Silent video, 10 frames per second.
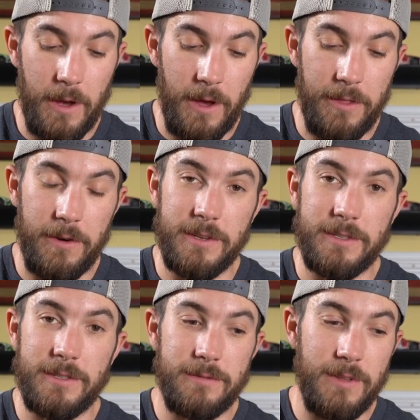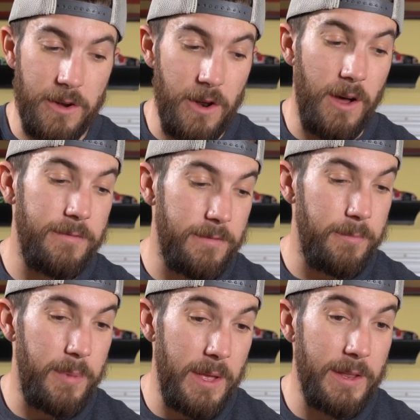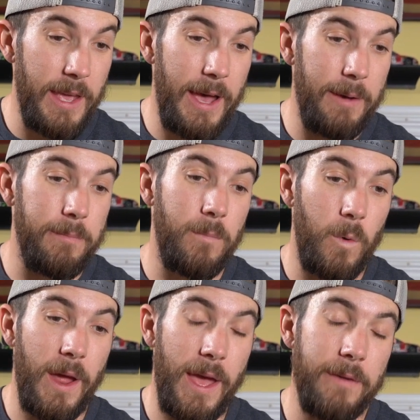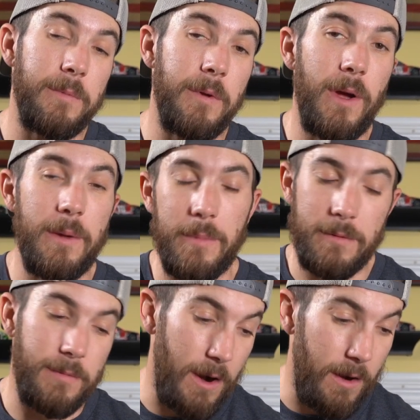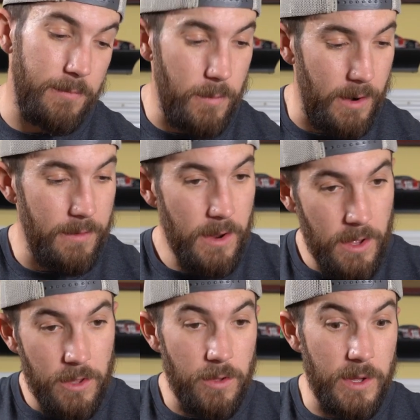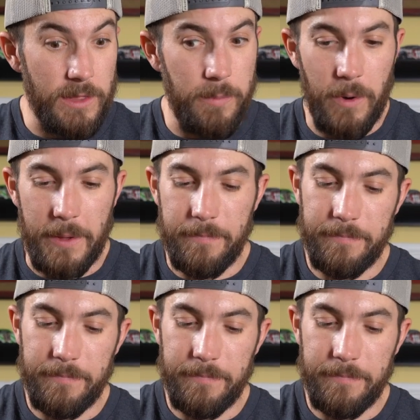There is enough pin gap where I have to be right, but no, whatever. You get the point.